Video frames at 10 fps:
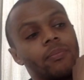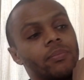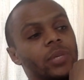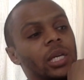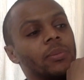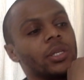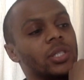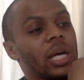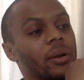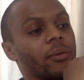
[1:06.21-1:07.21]
teams in
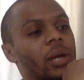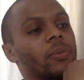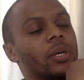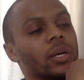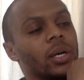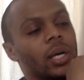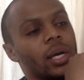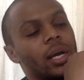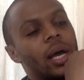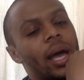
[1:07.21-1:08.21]
Saudi Arabia,
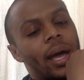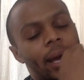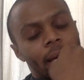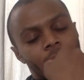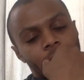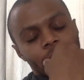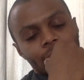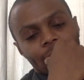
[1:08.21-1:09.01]
and